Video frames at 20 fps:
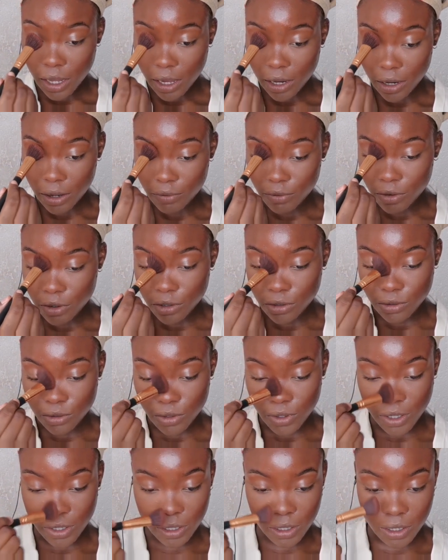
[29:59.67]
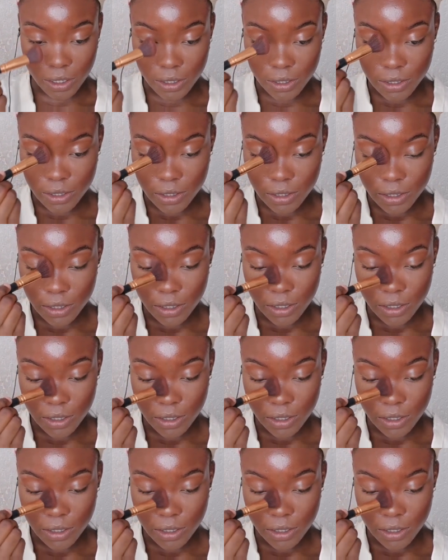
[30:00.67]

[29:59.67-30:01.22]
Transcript: I love contouring, guys.